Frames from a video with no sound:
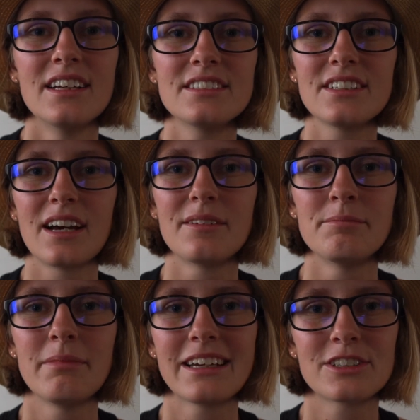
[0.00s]
So yeah,
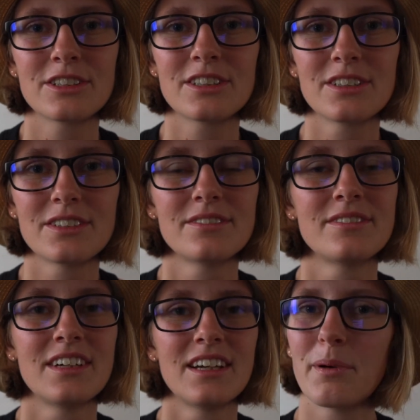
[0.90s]
make sure to
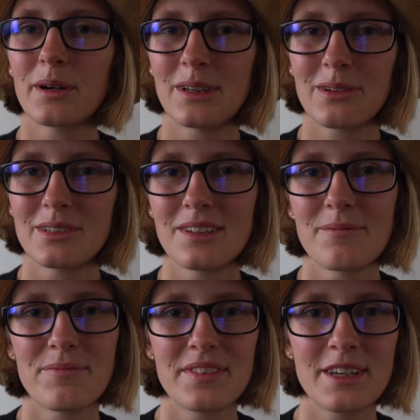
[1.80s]
book those
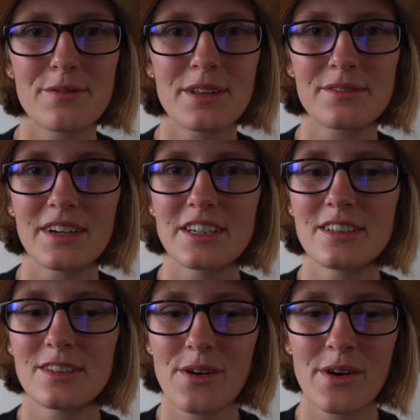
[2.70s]
seat
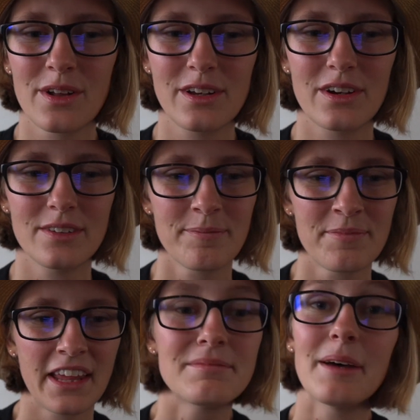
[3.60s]
reservations early on.
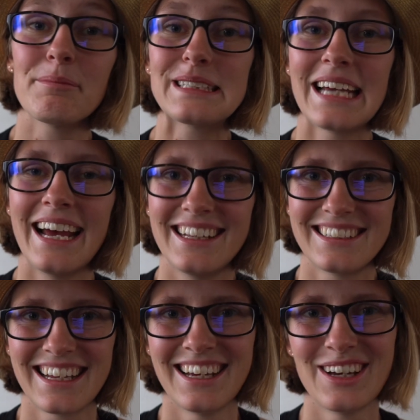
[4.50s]
Number
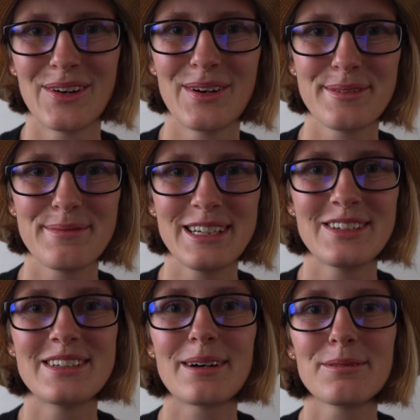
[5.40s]
10 would be
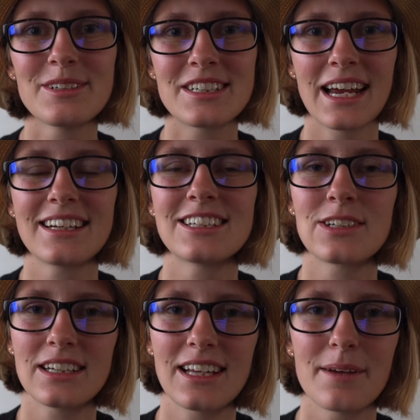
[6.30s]
to double check
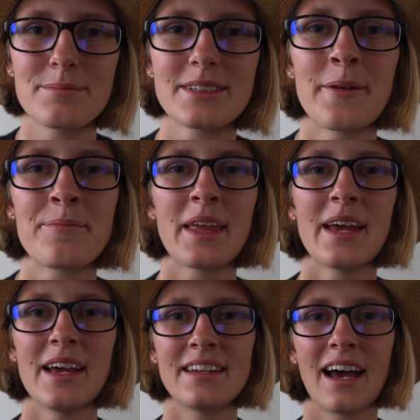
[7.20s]
train times.
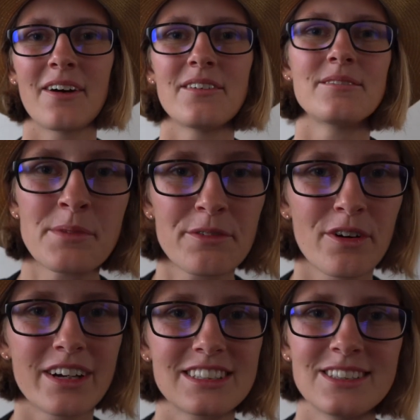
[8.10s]
Now,
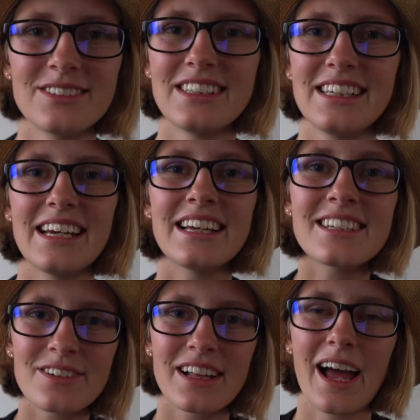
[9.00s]
referring to the
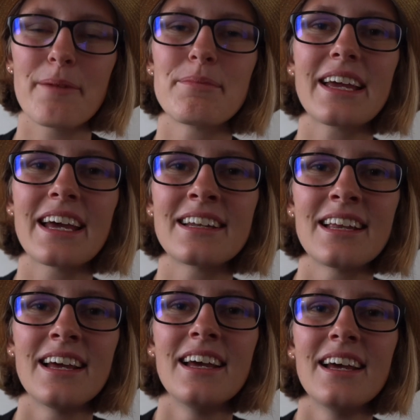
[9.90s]
Interrail app again,